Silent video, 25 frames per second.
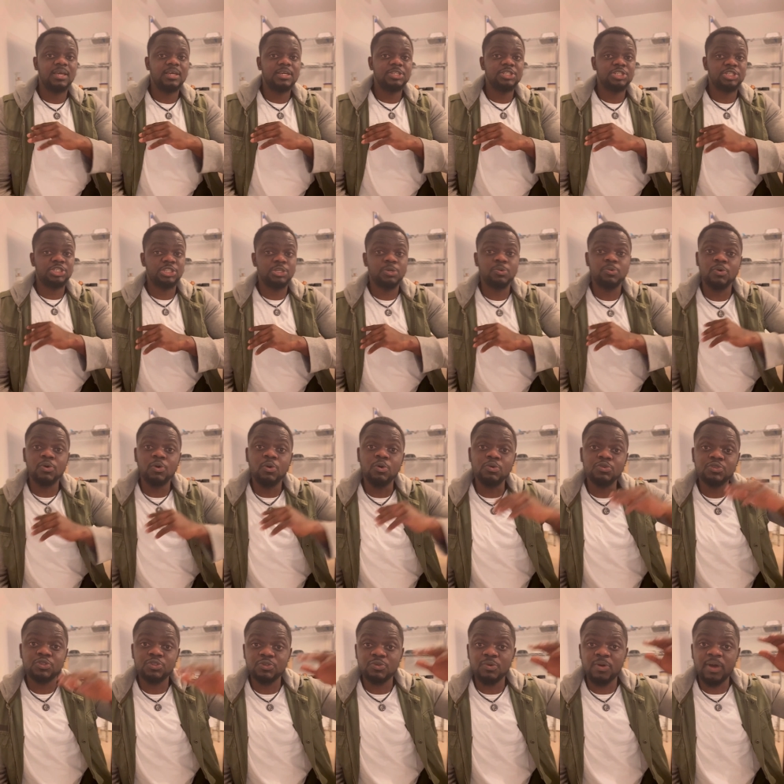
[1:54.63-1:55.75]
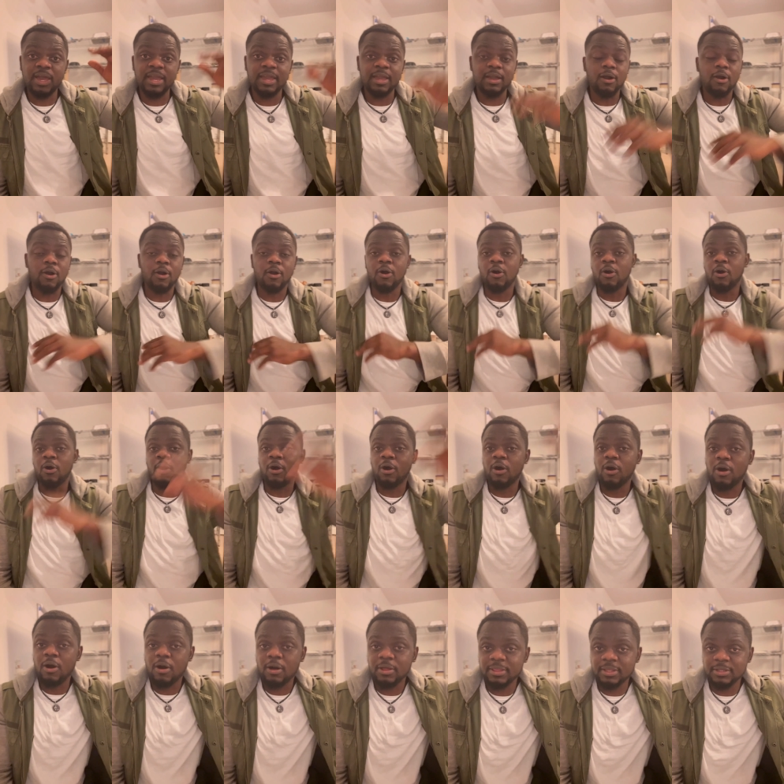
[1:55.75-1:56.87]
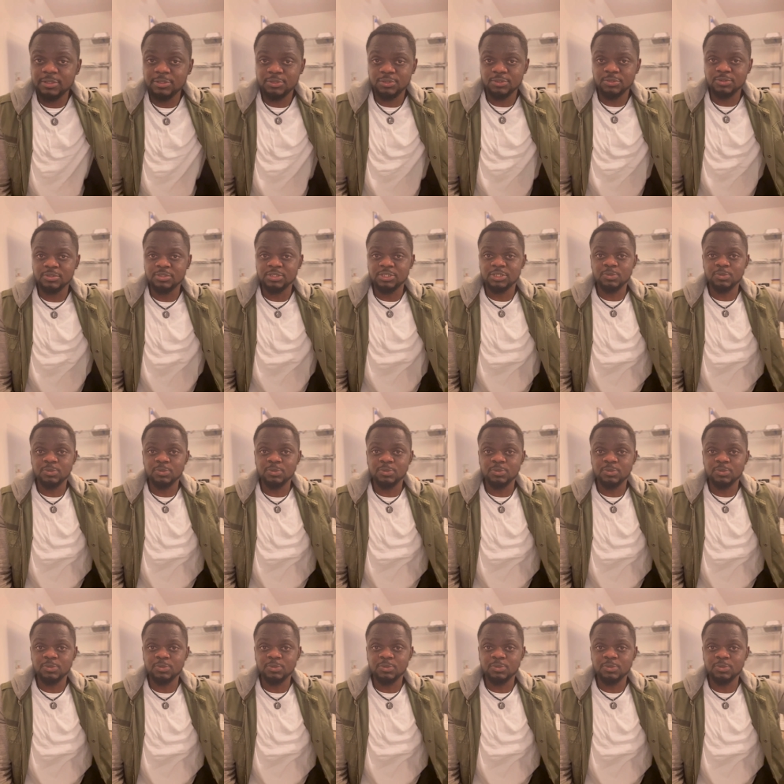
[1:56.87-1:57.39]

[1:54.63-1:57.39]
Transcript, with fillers: she will go try all the dews.